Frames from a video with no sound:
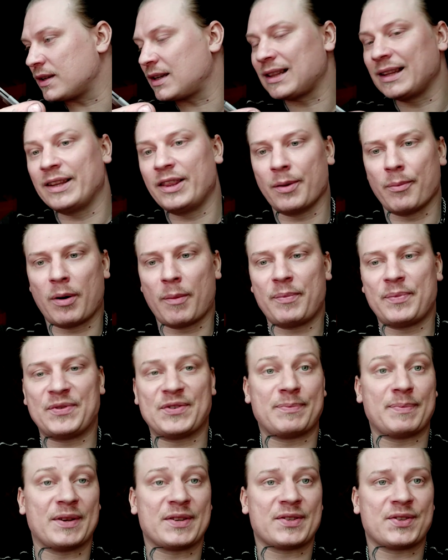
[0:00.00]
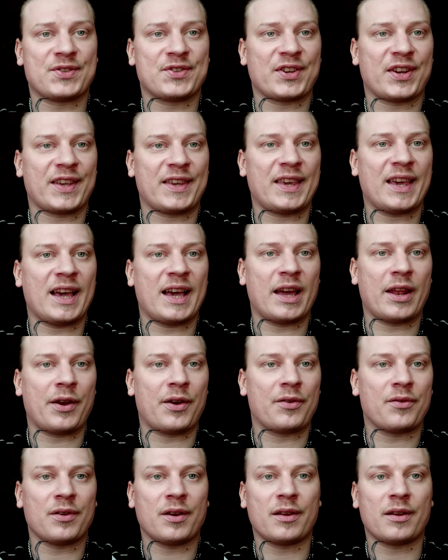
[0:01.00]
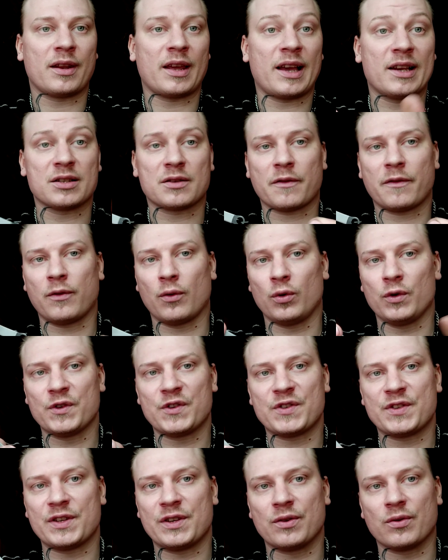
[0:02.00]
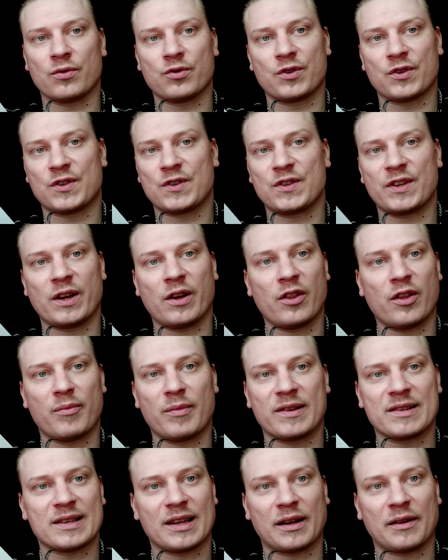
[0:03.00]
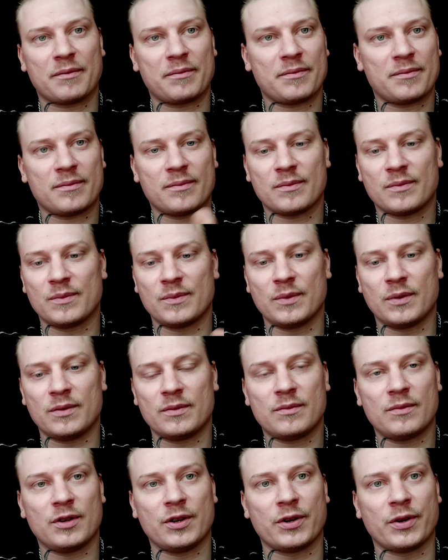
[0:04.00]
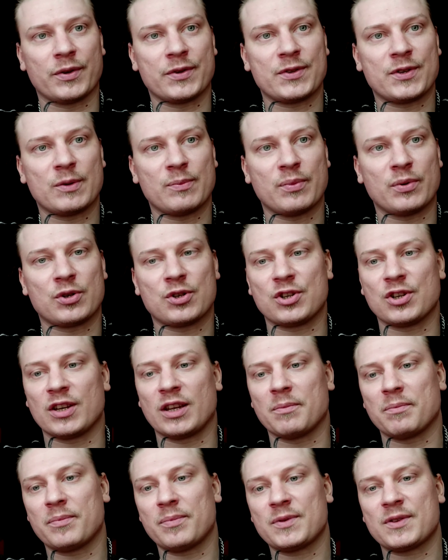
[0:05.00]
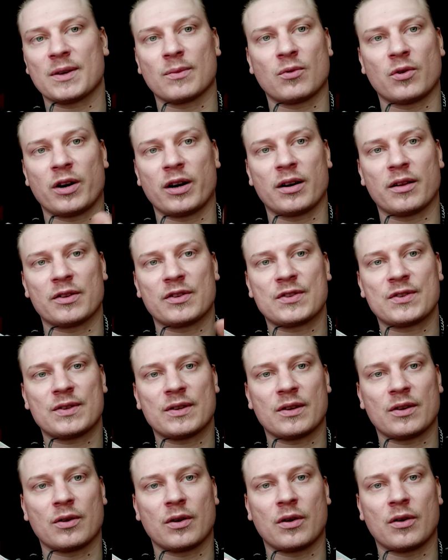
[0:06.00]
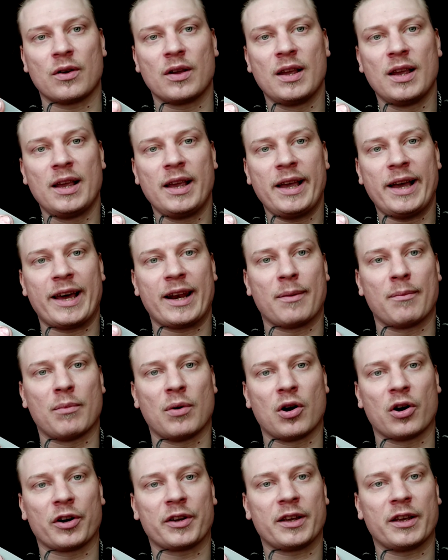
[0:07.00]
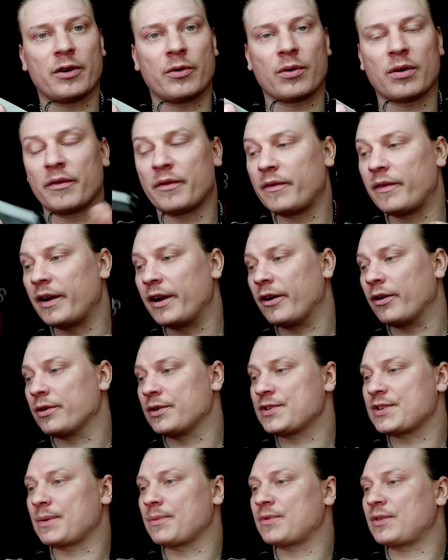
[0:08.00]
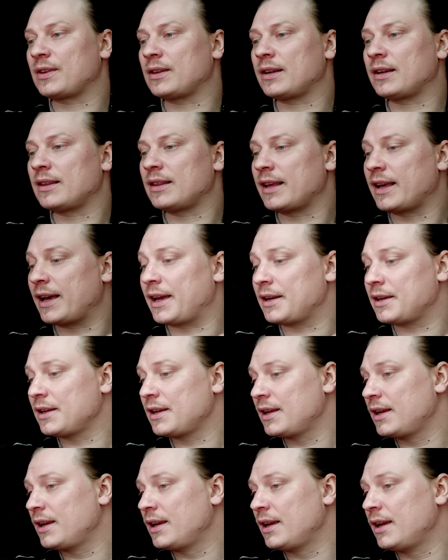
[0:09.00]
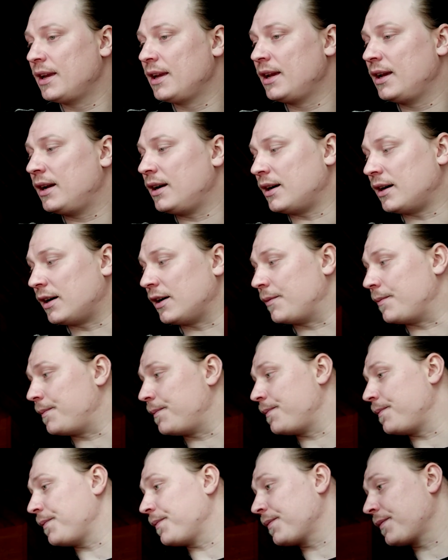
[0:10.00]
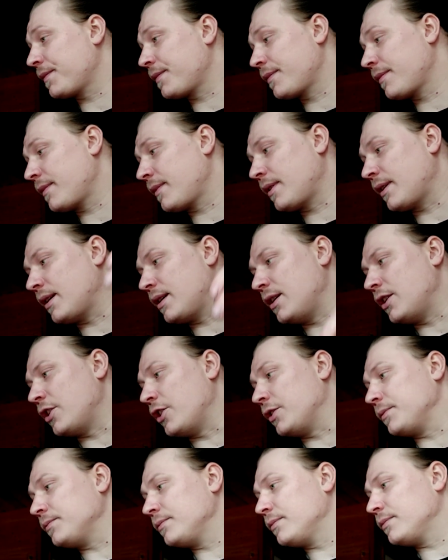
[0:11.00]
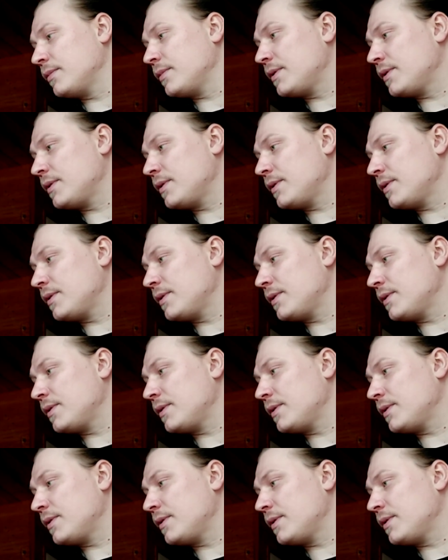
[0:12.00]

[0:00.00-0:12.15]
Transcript: clean them up as best as I can, and as full steel, just sell them as, like, you know, super cheap somewhere at a, you know, at a market or a fair or something like that. You know,